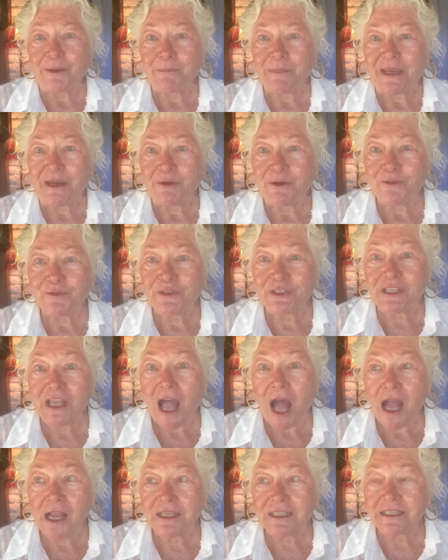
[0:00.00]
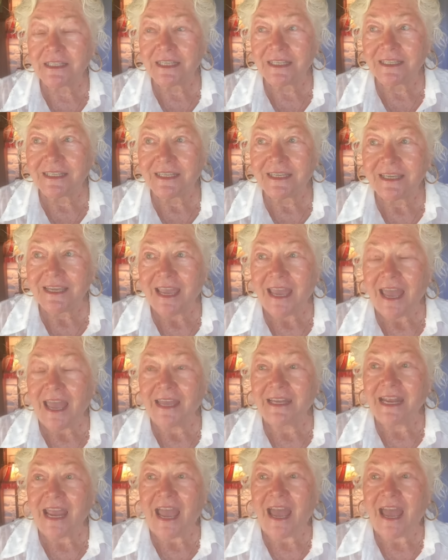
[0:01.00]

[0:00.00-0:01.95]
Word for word: a pair of socks. And